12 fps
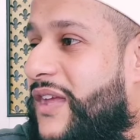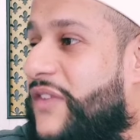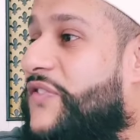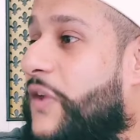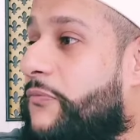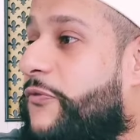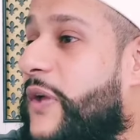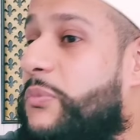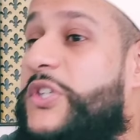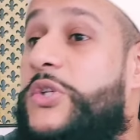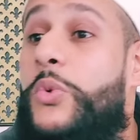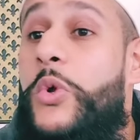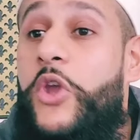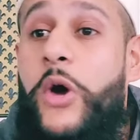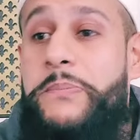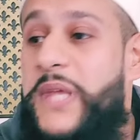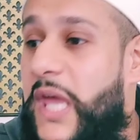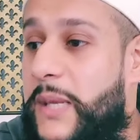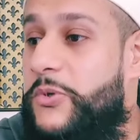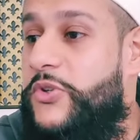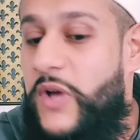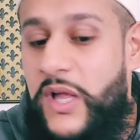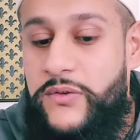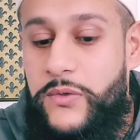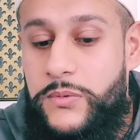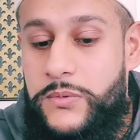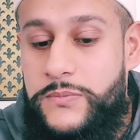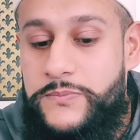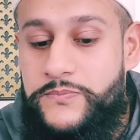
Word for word: It's something which you will not be able to handle.